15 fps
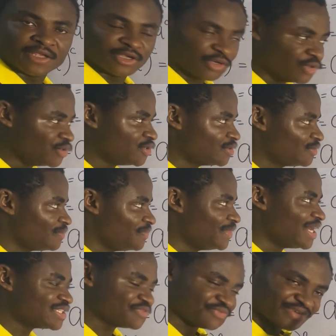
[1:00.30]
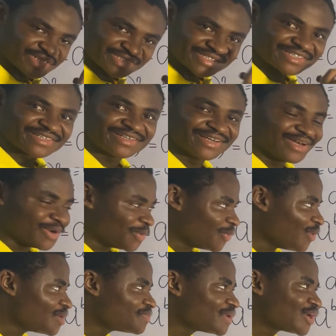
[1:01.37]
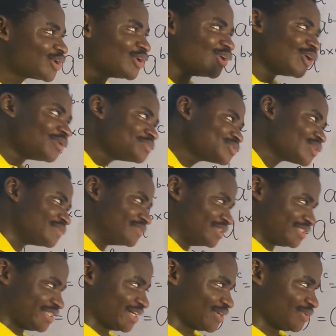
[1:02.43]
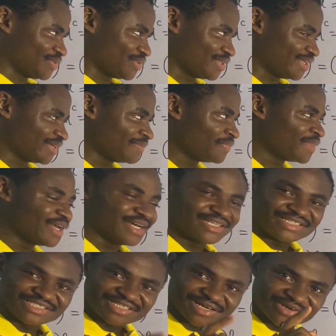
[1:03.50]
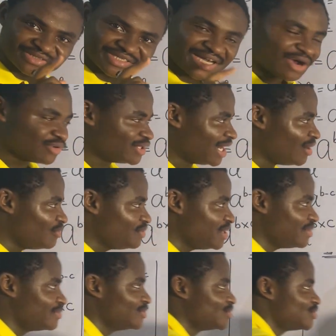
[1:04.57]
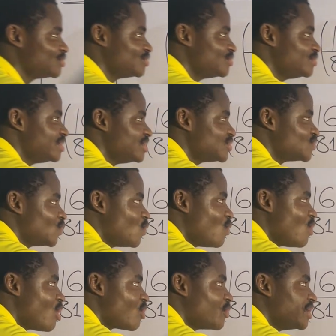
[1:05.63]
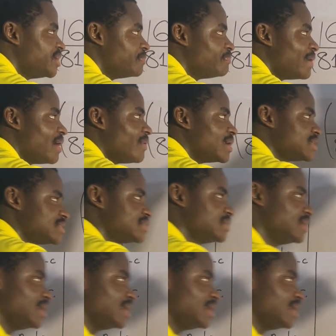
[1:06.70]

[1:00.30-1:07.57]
Good. That's the first thing. What becomes of the second thing? The second thing I will now be able to do is to work with the powers.